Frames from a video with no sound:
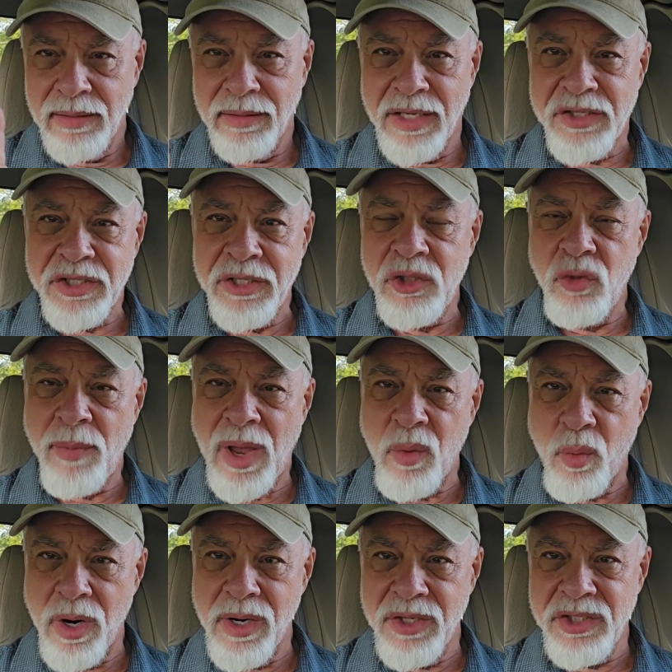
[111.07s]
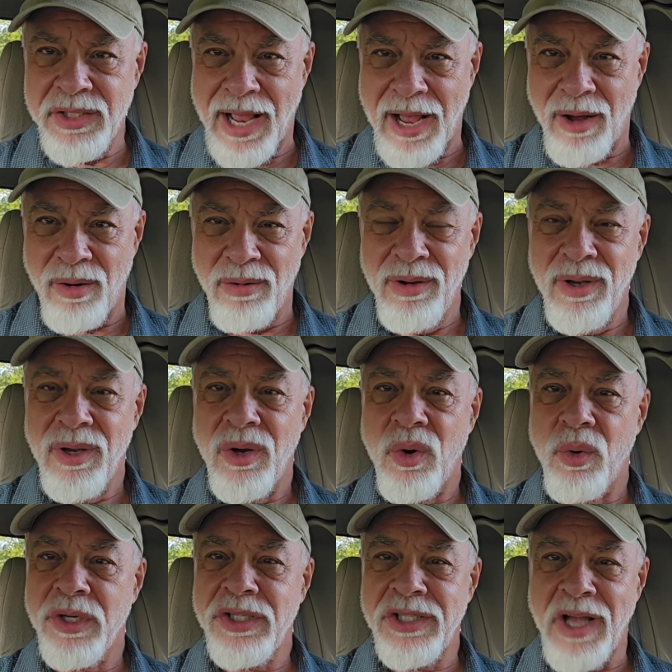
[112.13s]
Listen to my words now
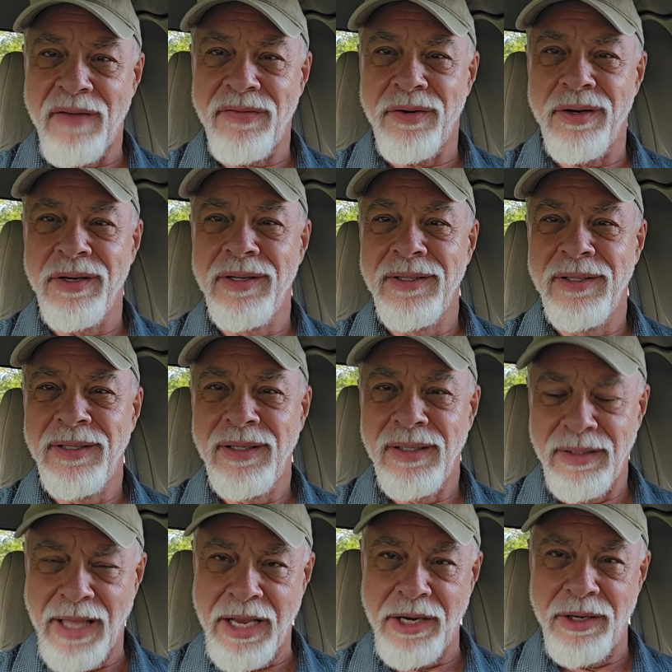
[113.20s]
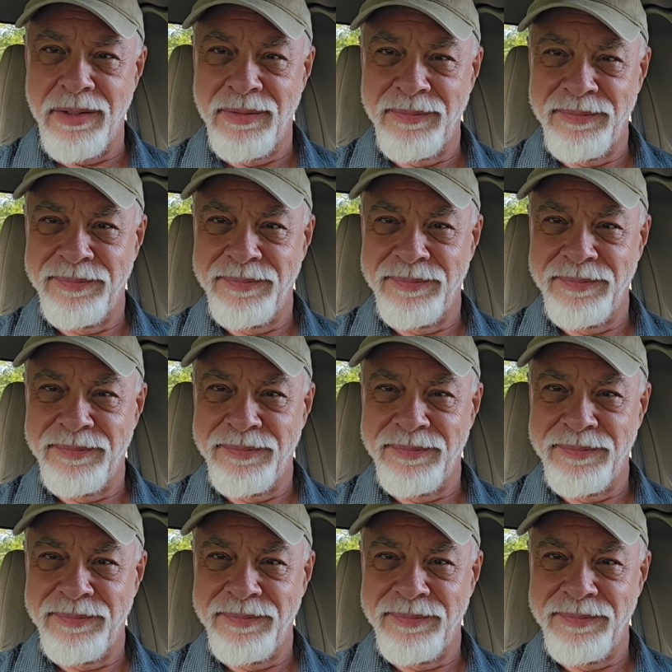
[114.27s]
or suffer later.